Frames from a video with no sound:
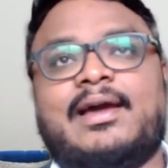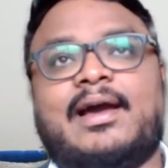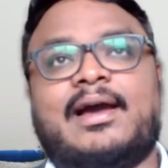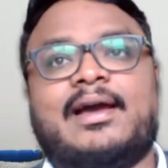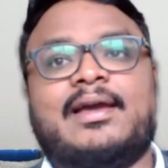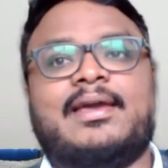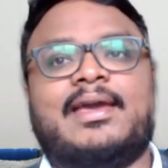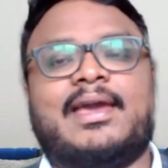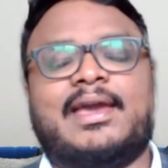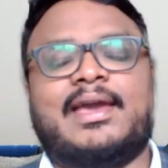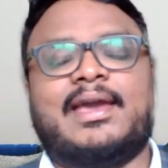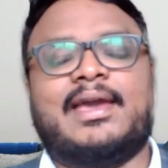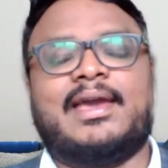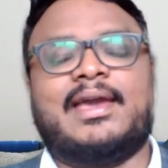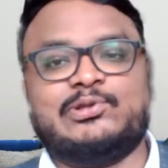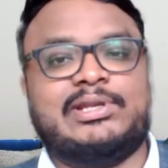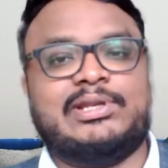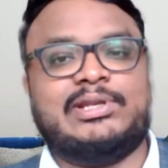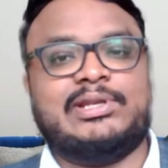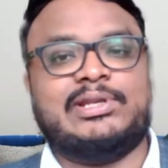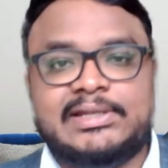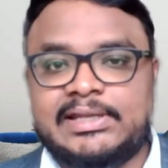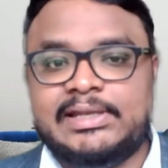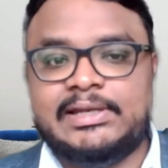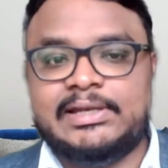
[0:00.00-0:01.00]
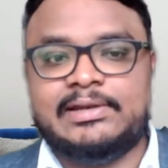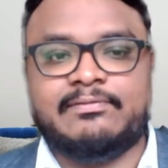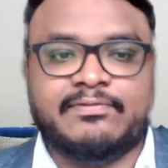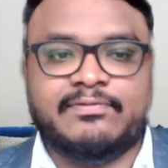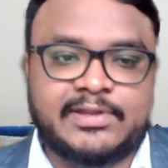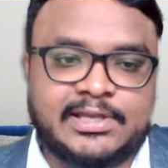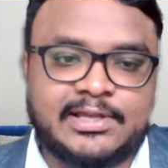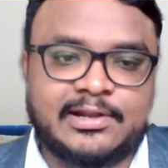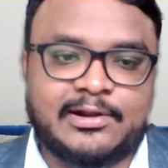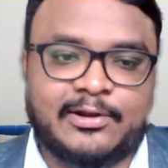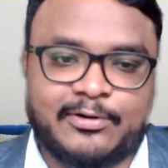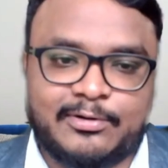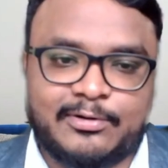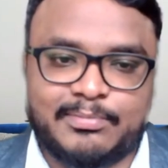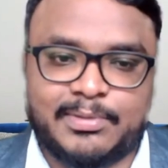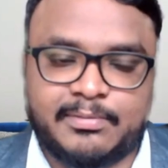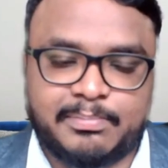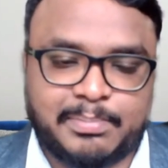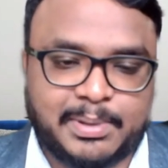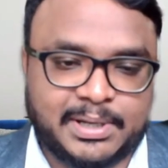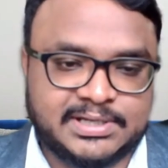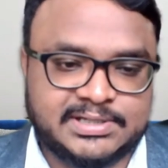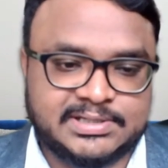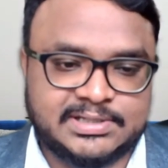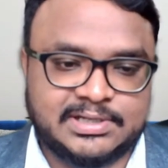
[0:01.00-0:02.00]
actually did figure out my
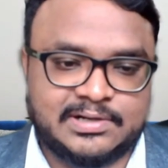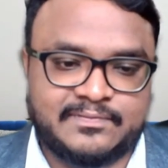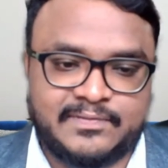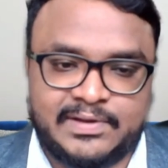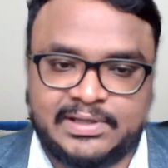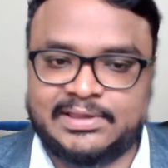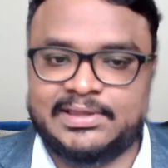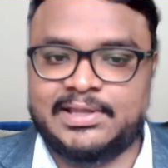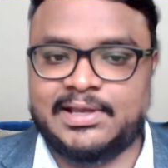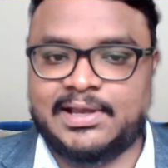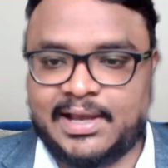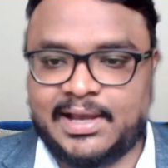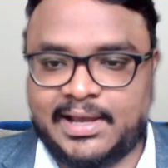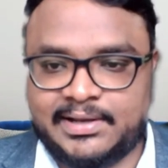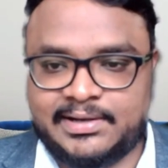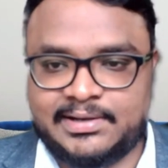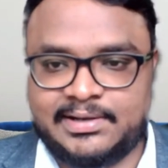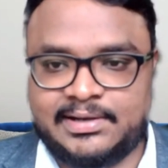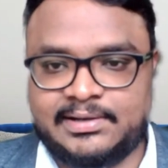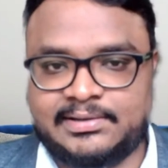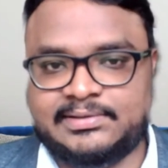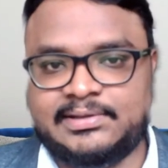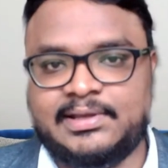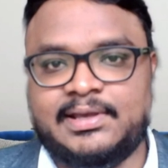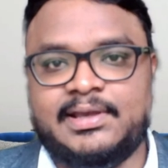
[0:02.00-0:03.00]
passion with the guidance